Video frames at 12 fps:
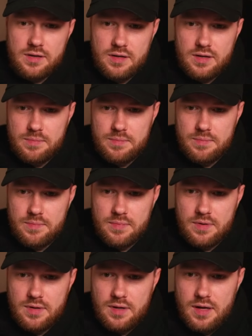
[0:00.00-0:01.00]

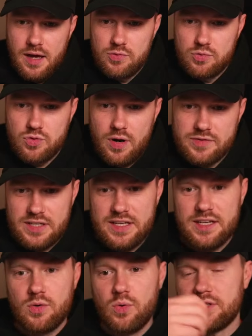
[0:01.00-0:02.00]
Have all drivers an
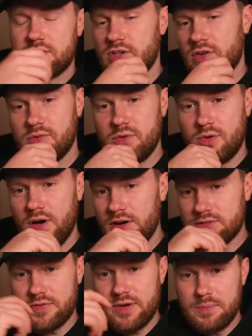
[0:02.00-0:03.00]
equal historical
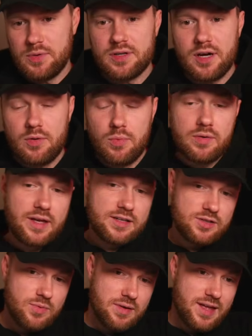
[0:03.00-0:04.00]
cars around Monaco? Well, they
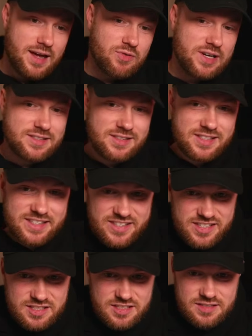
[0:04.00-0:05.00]
do. That race does
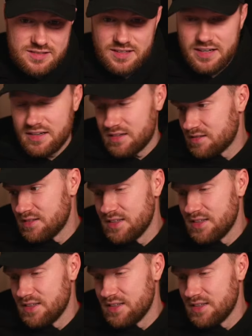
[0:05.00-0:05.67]
exist, Clinton.